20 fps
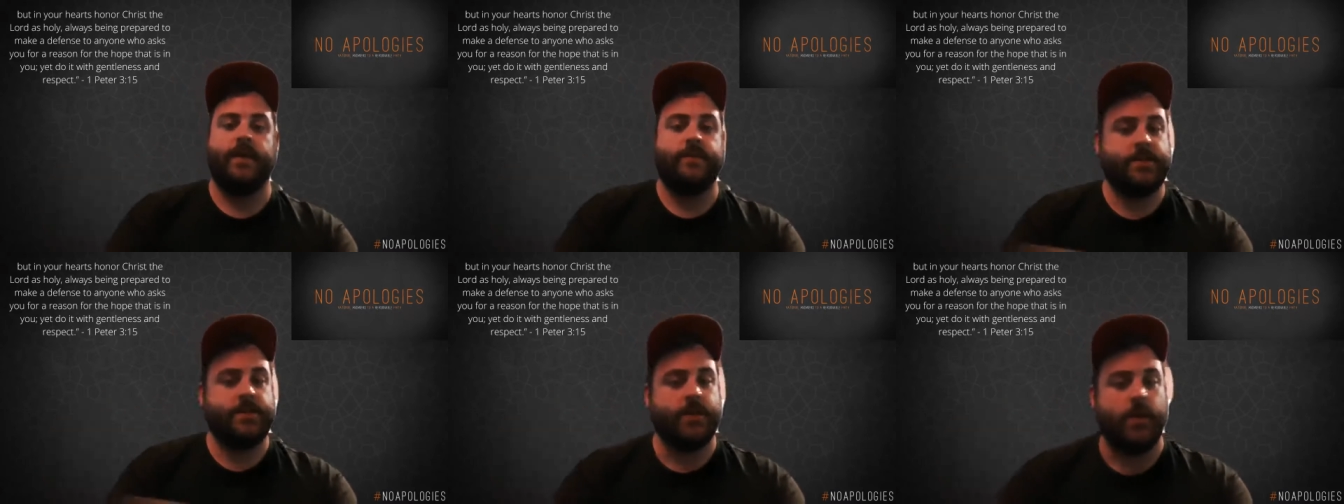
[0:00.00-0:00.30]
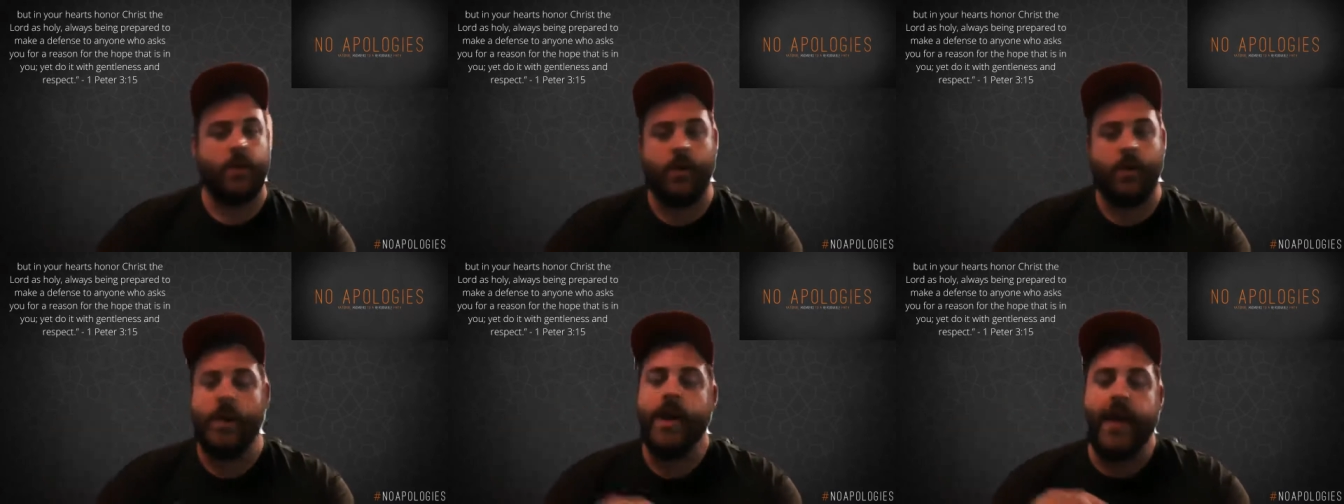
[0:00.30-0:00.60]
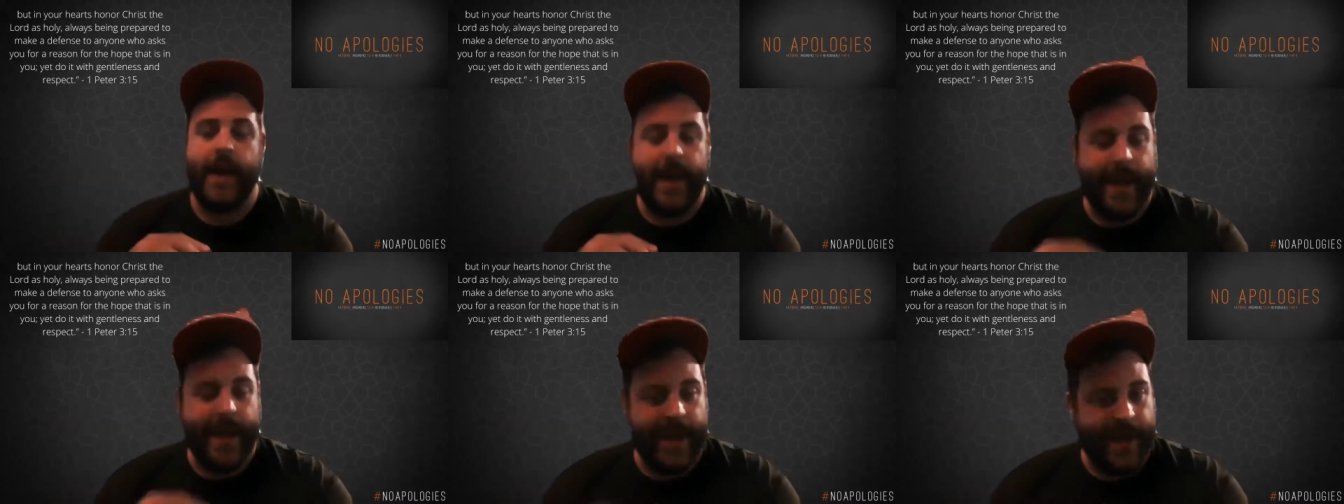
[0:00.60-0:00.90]
So
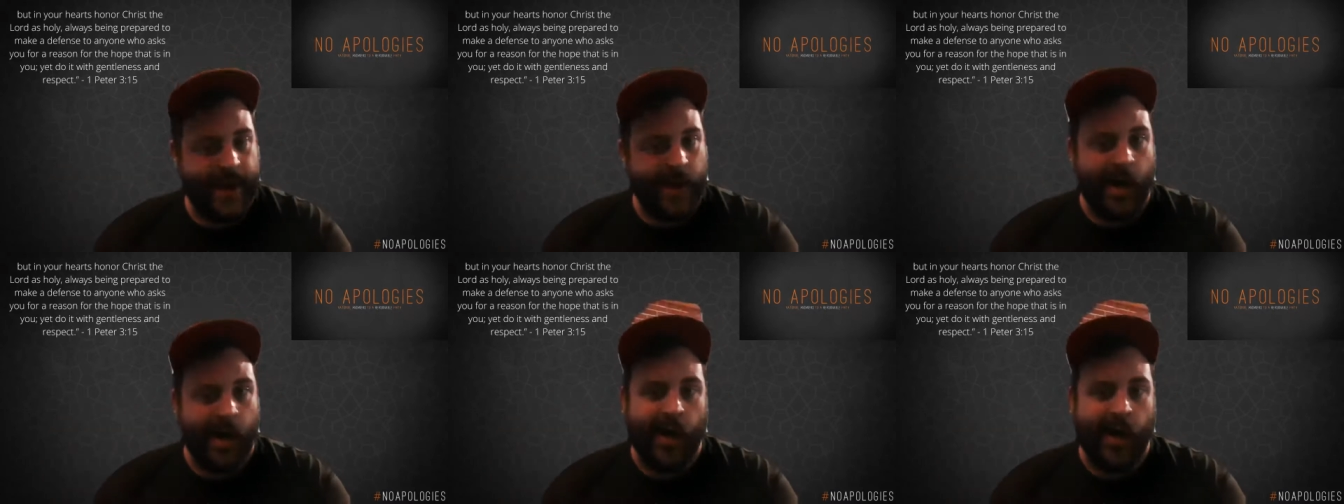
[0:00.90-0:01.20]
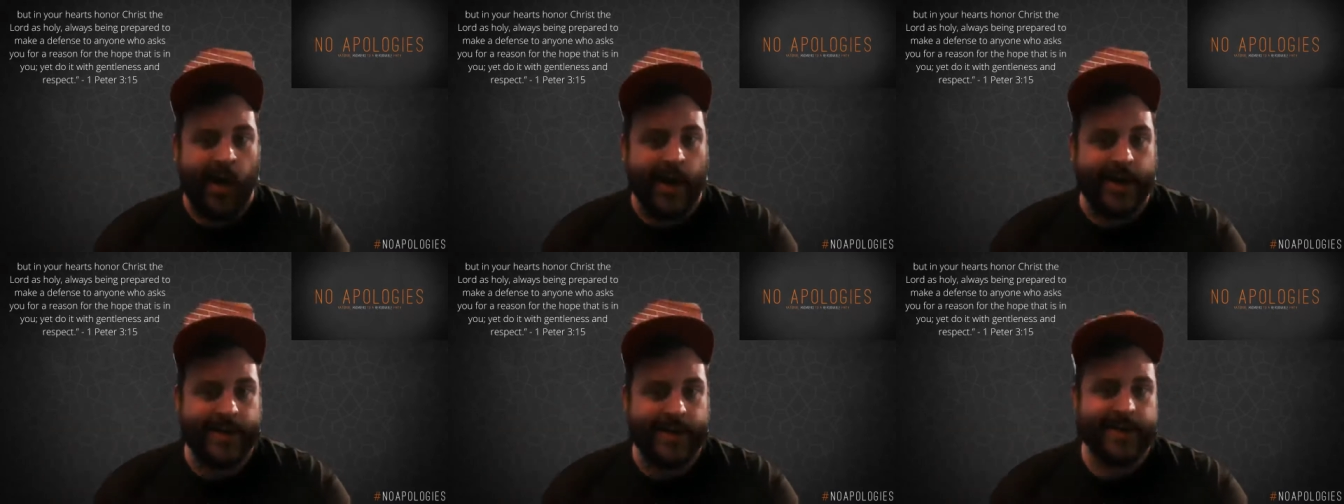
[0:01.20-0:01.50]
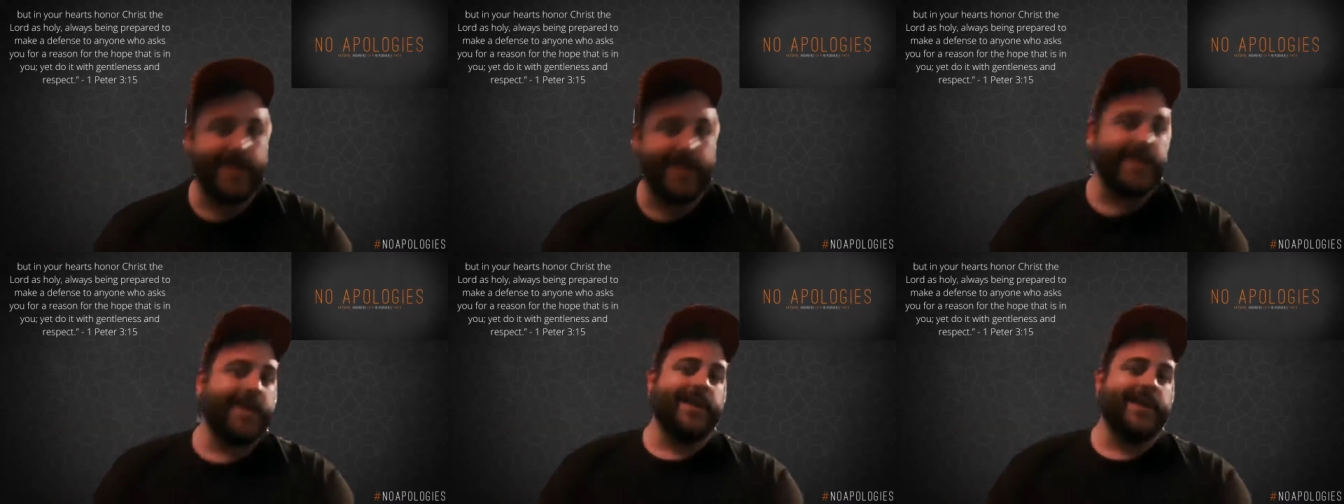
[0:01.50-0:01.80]
hang on,
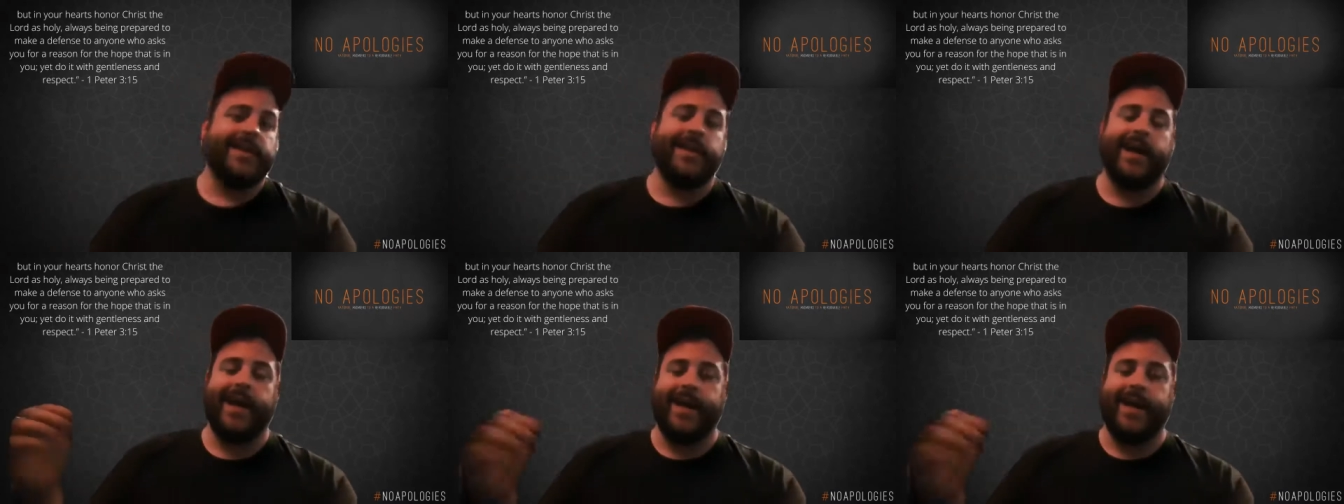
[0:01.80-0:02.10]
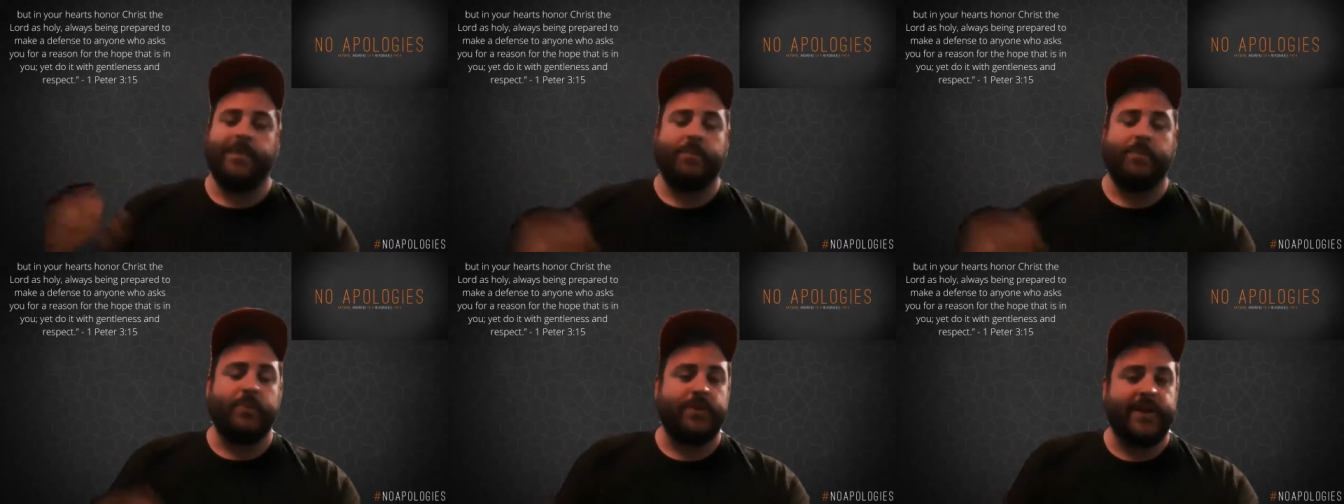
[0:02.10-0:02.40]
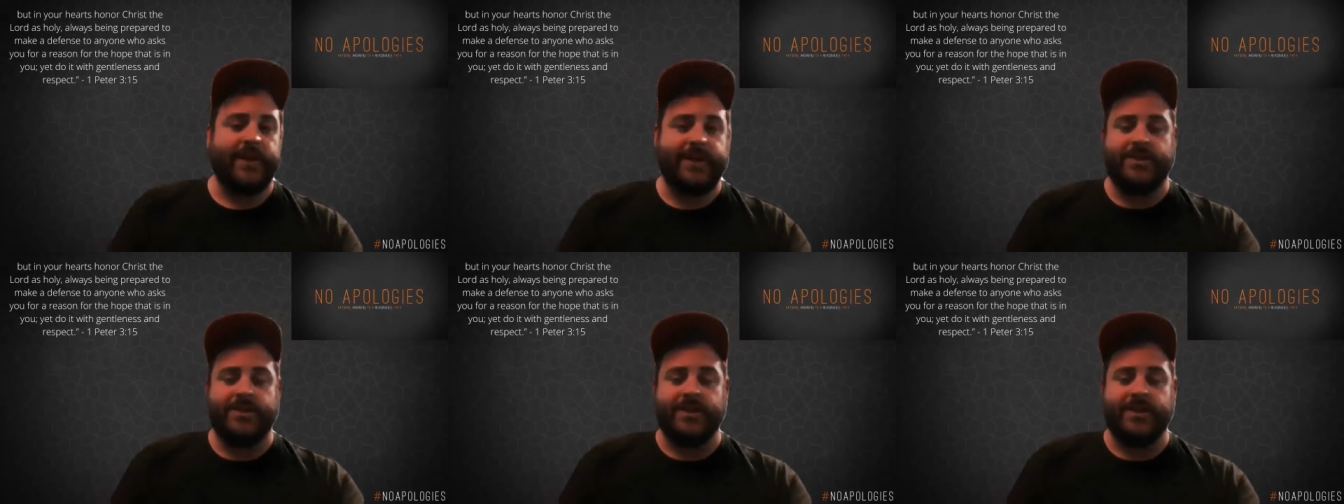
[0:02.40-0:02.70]
like
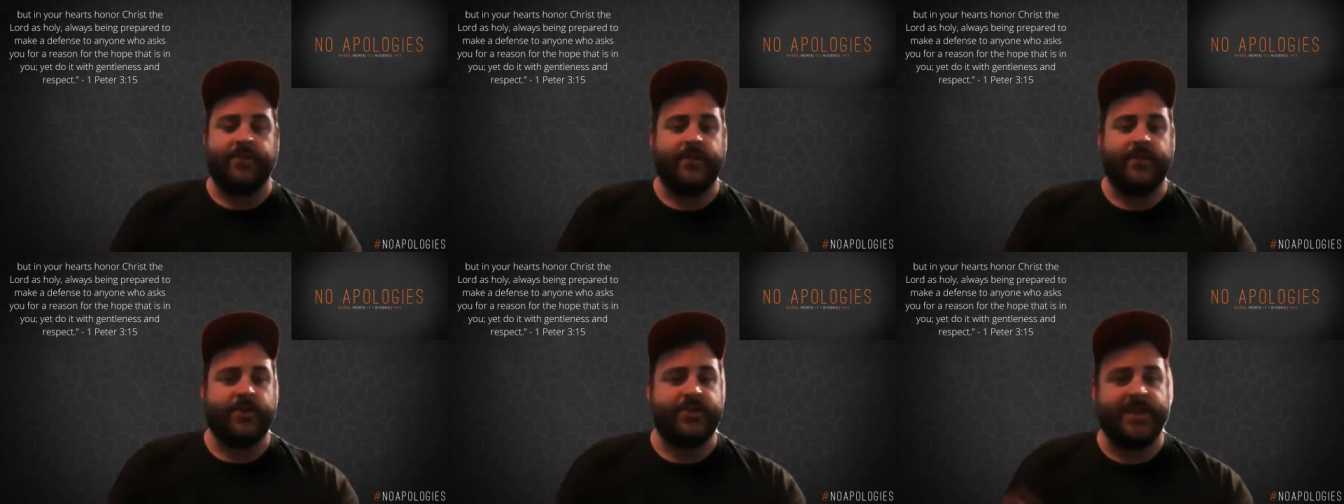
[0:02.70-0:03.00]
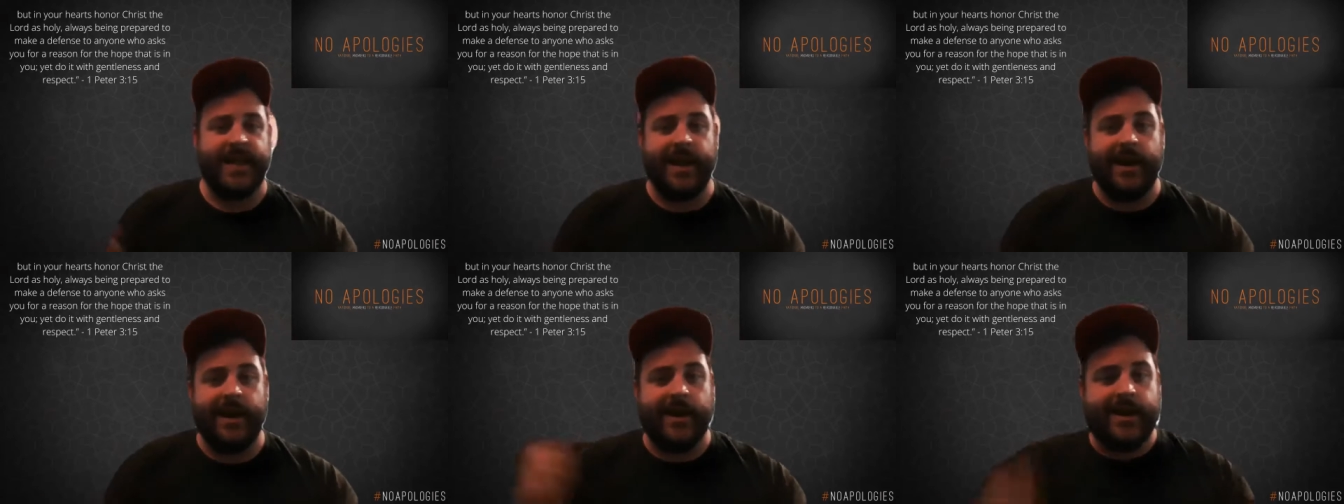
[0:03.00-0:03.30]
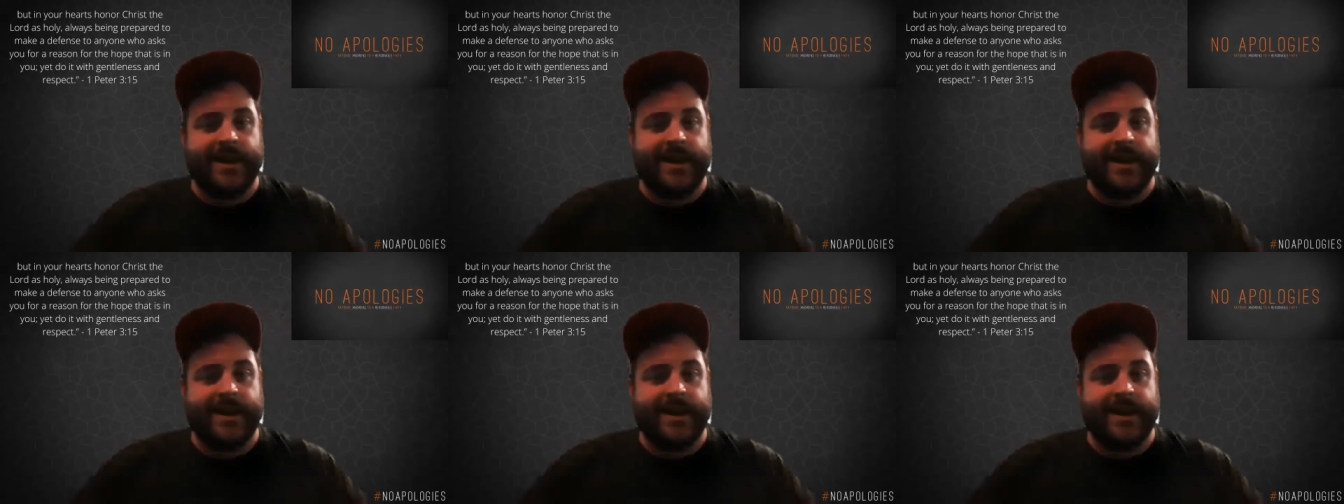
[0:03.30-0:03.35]
plant yourself in your chair,